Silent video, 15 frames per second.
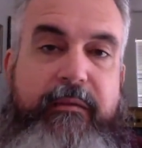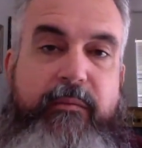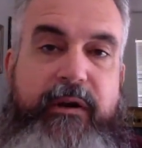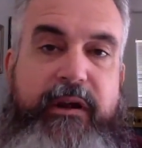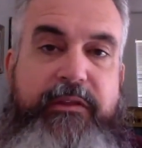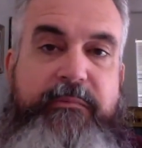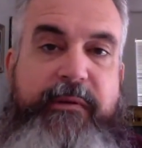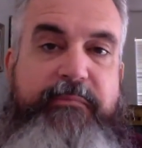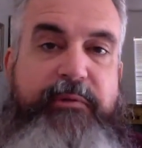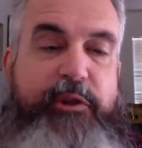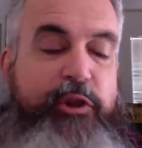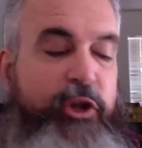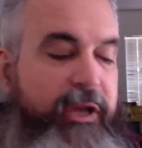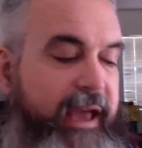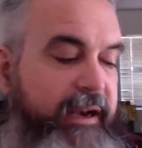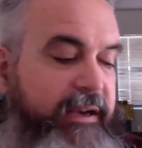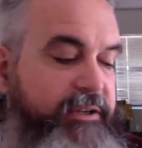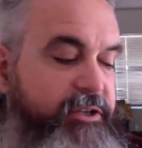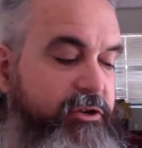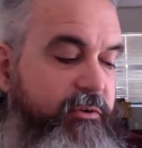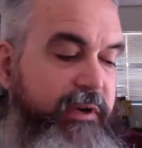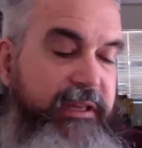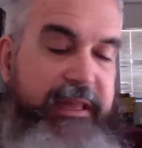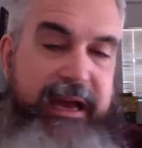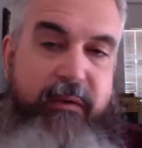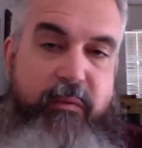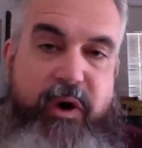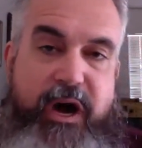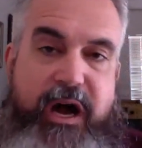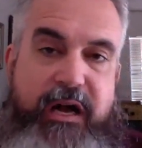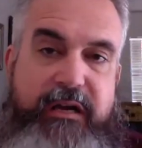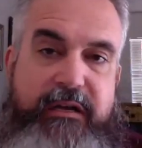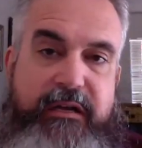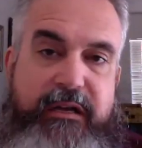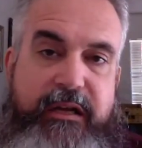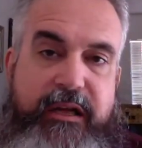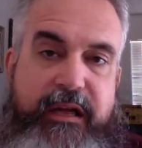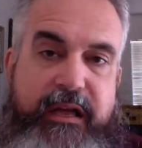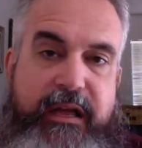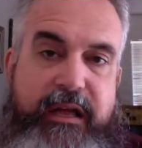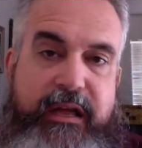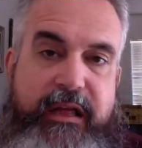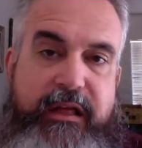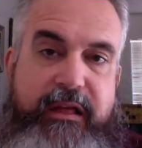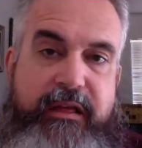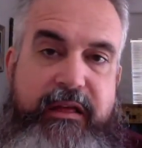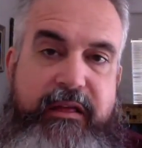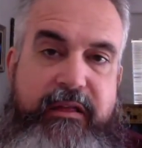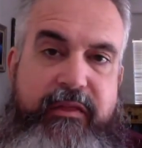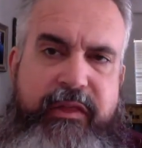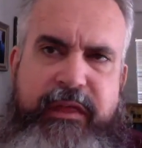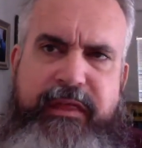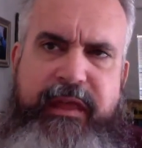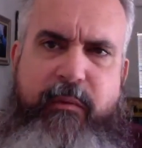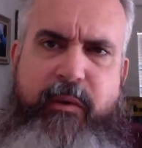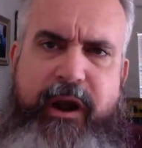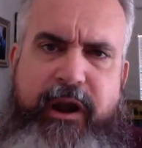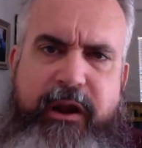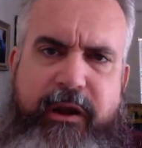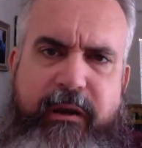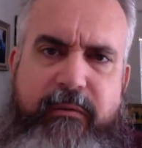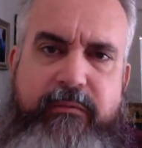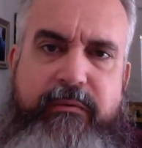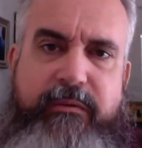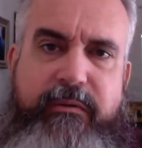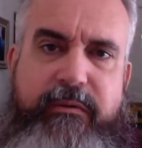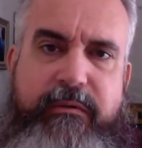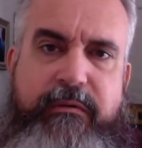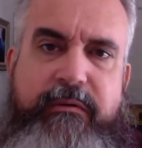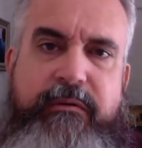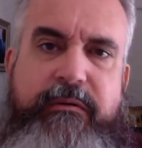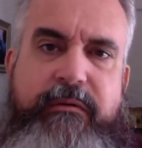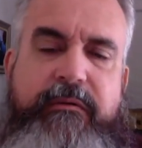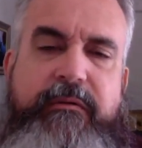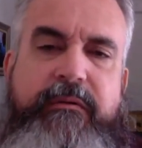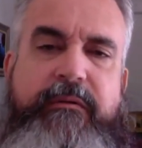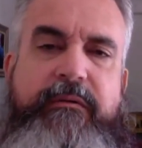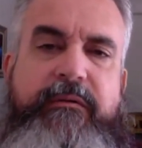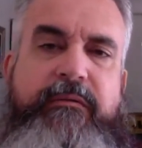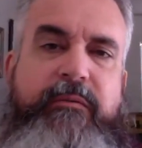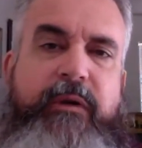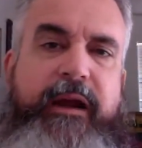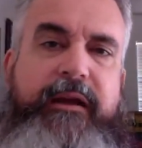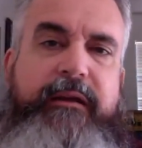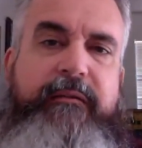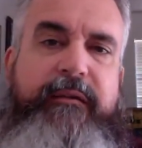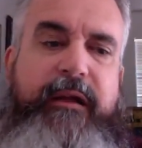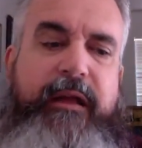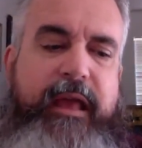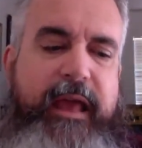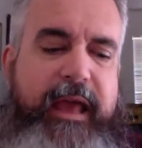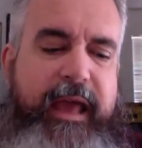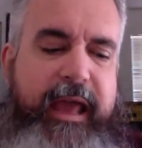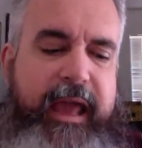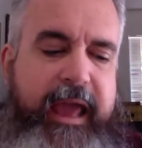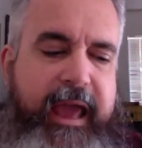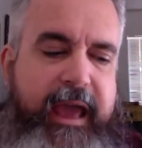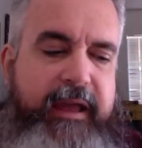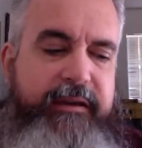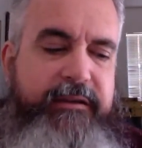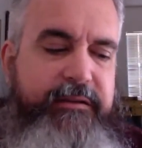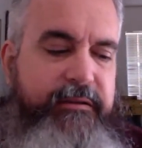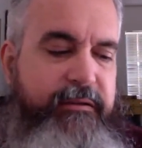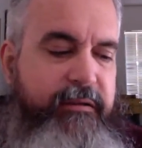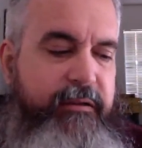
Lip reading: when other people look at us doing that walk, then they want to know, right? And